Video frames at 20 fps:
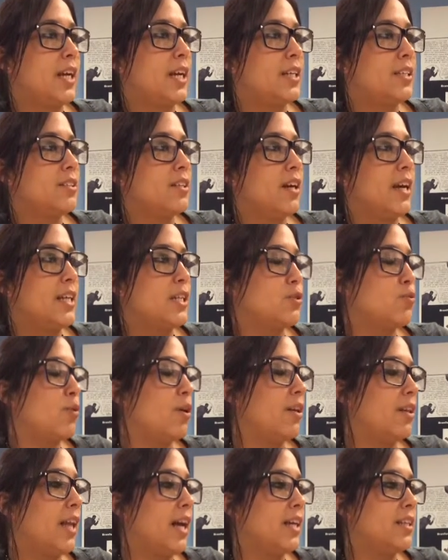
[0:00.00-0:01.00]
and as
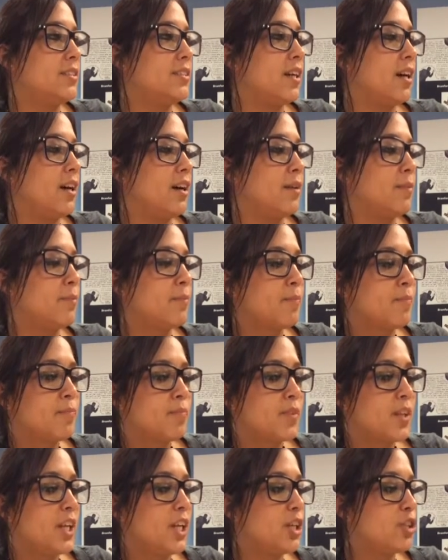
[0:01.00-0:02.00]
well as
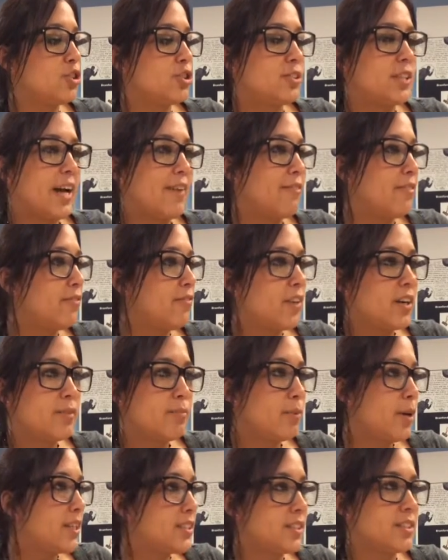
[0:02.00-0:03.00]
just have a fun
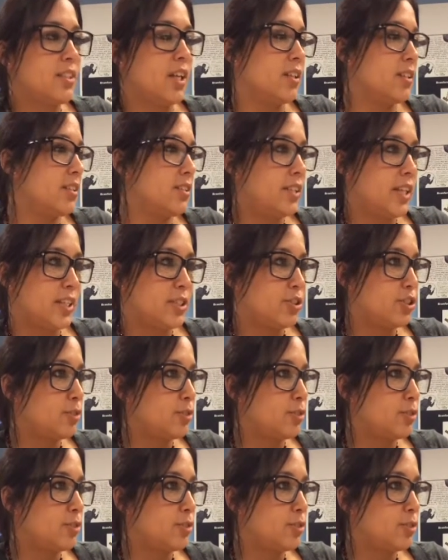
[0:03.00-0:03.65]
presence on the stage.